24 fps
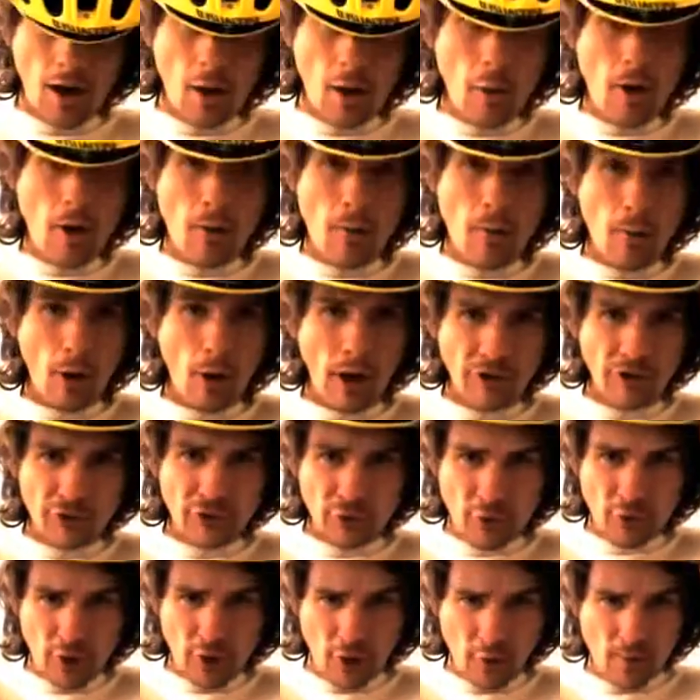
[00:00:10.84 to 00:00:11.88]
wear a
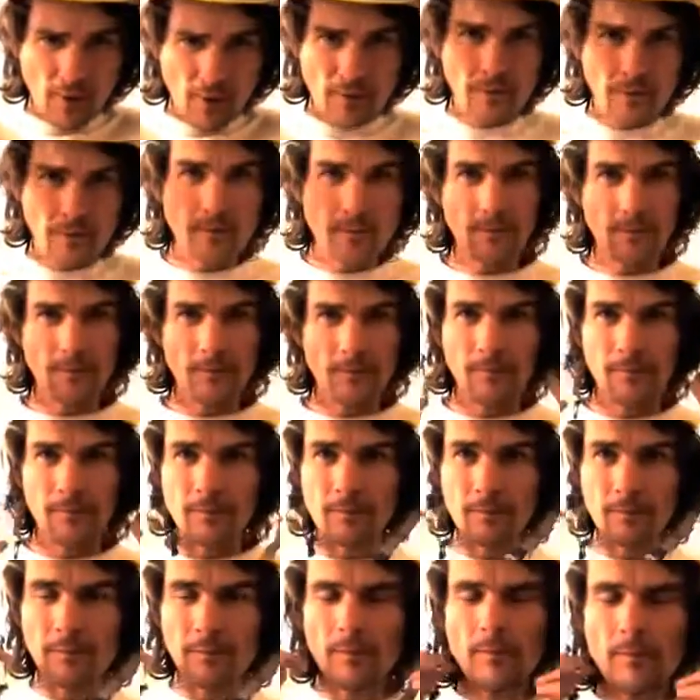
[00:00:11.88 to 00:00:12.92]
bicycle helmet.
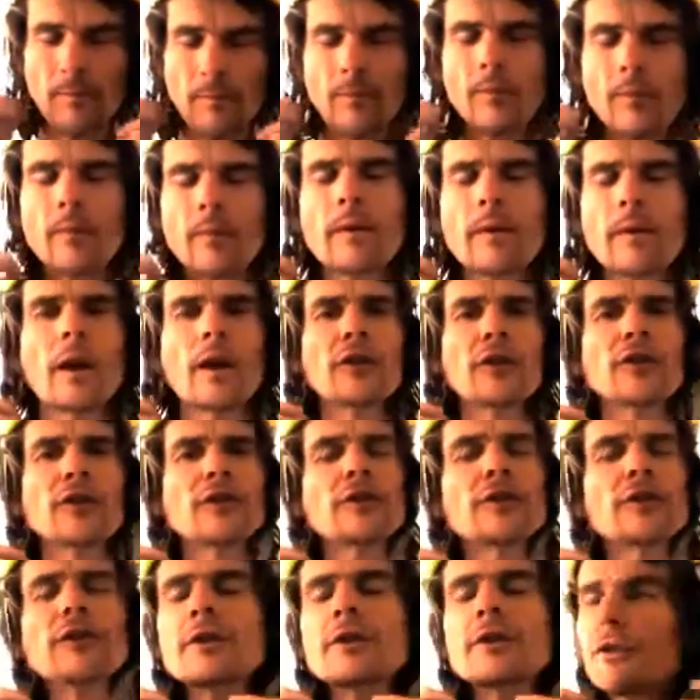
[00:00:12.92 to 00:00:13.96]
I
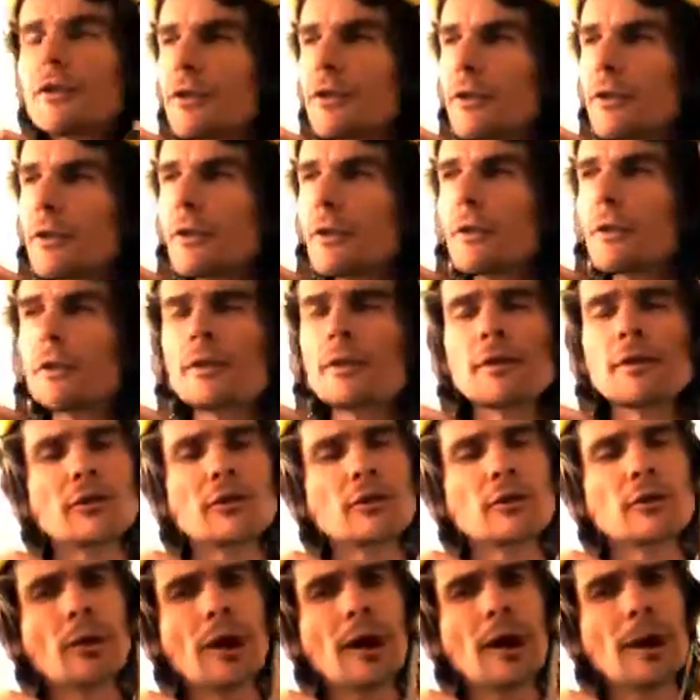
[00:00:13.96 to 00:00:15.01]

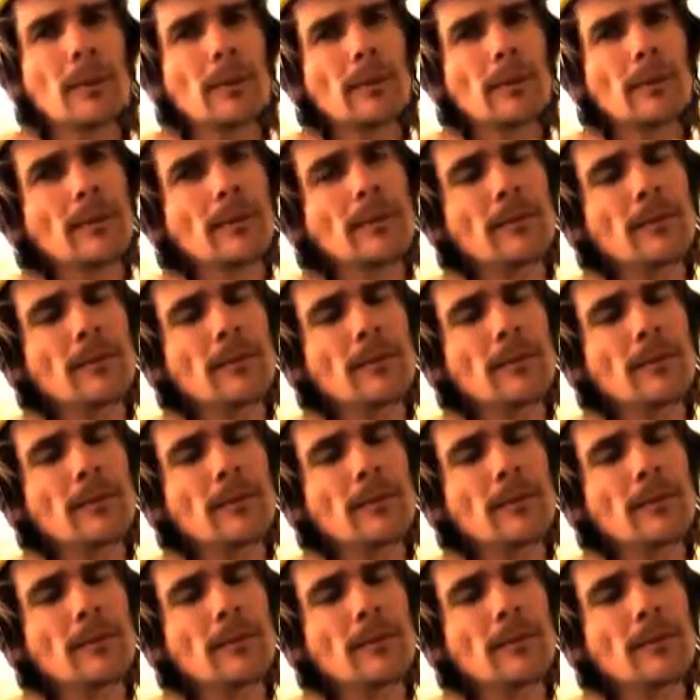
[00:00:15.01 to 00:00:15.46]
do it up.